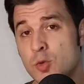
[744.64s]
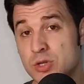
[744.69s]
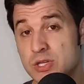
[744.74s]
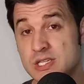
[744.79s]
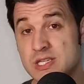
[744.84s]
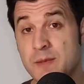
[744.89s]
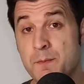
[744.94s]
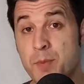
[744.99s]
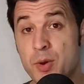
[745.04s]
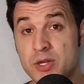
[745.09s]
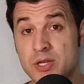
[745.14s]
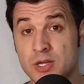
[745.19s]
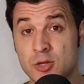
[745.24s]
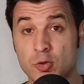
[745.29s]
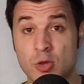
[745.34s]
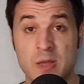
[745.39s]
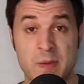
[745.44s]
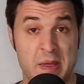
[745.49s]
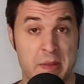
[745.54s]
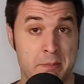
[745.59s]
What is
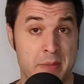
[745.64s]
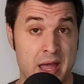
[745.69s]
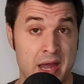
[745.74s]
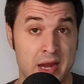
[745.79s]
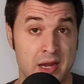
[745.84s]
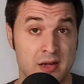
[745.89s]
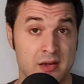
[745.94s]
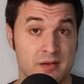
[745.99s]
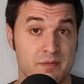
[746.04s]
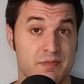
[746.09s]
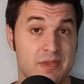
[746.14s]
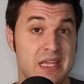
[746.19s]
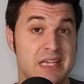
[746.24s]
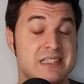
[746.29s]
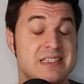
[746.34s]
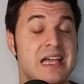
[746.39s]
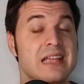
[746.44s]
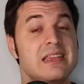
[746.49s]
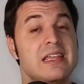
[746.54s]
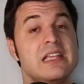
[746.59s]
important to keep in mind
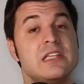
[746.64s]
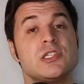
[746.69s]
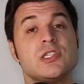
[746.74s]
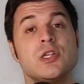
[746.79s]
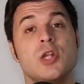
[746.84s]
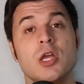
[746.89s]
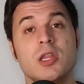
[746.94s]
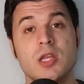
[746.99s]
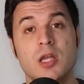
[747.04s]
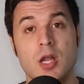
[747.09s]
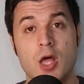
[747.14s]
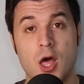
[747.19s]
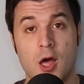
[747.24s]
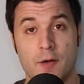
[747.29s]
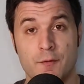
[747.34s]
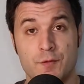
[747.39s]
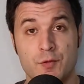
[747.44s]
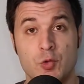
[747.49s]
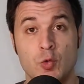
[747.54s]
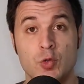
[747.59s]
is that it's not
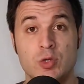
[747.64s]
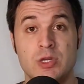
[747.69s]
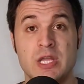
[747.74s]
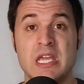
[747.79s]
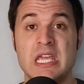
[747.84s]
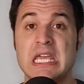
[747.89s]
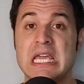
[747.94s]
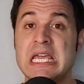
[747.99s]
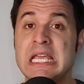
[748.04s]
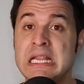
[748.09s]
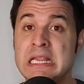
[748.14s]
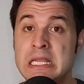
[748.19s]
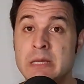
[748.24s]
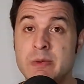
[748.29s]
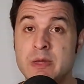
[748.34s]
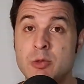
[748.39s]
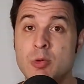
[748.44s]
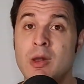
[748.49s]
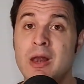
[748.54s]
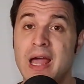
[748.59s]
enough to take
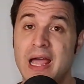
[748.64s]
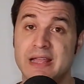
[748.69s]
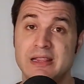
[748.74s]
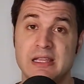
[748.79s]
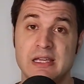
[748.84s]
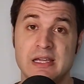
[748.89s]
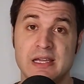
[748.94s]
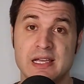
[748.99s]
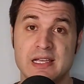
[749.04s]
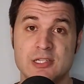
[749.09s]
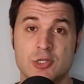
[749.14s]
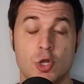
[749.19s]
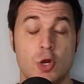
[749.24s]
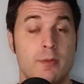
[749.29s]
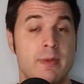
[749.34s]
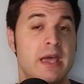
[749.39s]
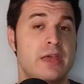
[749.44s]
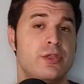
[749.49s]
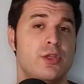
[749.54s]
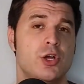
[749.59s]
individual ideas
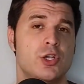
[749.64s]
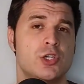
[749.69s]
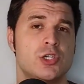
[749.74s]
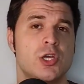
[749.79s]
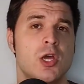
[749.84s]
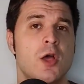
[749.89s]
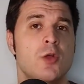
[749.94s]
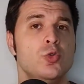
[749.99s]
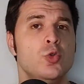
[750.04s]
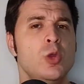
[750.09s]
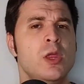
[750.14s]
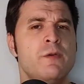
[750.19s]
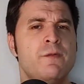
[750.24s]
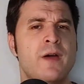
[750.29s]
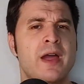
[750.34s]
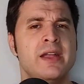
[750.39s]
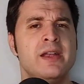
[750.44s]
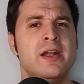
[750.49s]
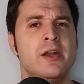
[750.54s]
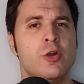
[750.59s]
or methods to
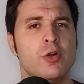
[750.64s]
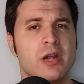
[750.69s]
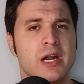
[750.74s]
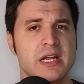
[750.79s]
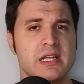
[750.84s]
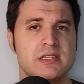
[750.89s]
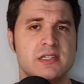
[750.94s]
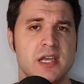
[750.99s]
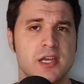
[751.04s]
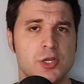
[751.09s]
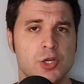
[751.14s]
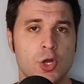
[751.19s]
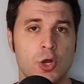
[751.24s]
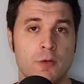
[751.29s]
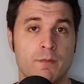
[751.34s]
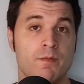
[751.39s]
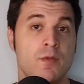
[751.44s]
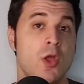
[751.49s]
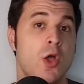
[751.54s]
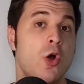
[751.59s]
define an
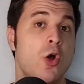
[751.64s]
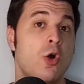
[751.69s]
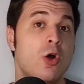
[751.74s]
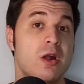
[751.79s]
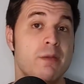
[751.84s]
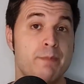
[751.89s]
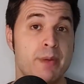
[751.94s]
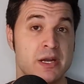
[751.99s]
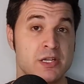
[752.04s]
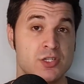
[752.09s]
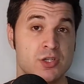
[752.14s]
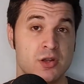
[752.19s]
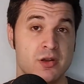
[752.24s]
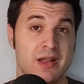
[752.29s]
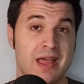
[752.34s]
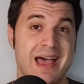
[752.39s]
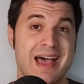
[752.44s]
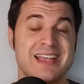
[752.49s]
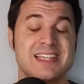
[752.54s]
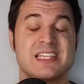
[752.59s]
organization or a
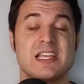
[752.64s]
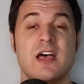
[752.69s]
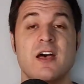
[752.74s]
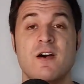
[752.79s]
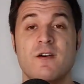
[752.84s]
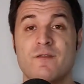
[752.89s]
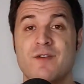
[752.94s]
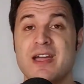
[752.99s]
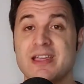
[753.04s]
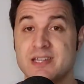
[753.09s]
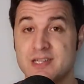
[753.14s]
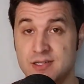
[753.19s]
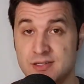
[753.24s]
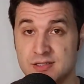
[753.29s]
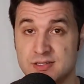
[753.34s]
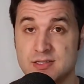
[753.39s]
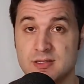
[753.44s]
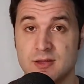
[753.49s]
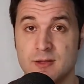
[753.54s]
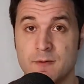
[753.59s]
person as
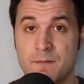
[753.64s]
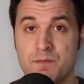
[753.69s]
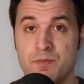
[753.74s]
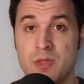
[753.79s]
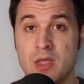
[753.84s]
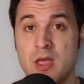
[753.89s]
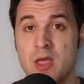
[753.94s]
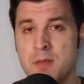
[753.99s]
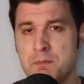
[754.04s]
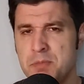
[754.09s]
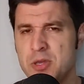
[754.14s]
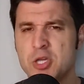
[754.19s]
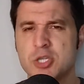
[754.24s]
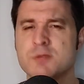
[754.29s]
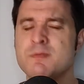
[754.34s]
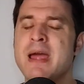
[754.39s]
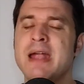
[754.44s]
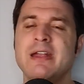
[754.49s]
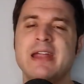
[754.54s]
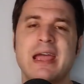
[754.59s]
fascist,
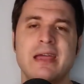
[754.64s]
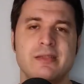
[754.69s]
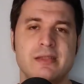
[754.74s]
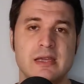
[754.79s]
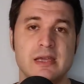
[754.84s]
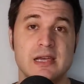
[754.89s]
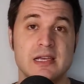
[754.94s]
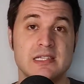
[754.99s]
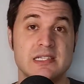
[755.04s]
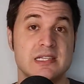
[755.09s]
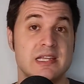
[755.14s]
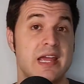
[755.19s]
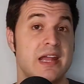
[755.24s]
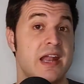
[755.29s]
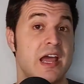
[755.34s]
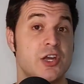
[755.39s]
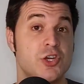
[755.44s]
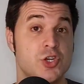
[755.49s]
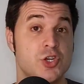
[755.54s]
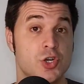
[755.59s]
because many ideas
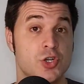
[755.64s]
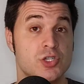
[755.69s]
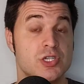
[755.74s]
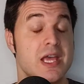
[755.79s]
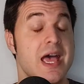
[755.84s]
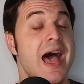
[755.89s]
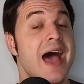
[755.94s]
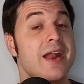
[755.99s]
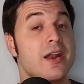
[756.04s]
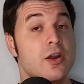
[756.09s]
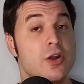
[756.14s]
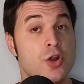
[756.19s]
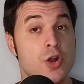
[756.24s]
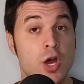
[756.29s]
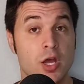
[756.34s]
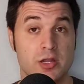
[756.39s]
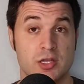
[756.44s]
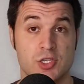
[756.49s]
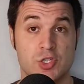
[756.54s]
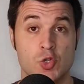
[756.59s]
and actions are
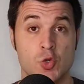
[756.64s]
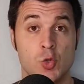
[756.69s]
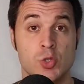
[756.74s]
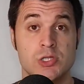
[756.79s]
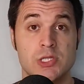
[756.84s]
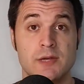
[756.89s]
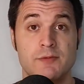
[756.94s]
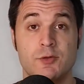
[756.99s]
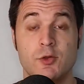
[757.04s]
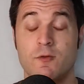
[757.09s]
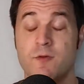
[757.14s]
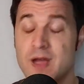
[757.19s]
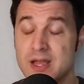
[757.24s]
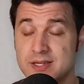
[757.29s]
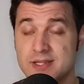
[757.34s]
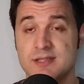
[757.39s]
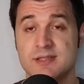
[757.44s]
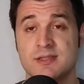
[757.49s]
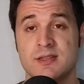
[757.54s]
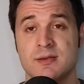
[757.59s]
not exclusive to
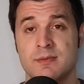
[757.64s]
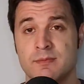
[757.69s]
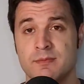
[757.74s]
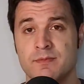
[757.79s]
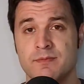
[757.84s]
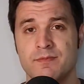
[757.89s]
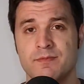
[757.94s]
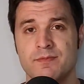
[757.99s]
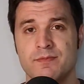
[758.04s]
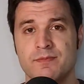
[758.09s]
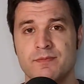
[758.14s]
fascism.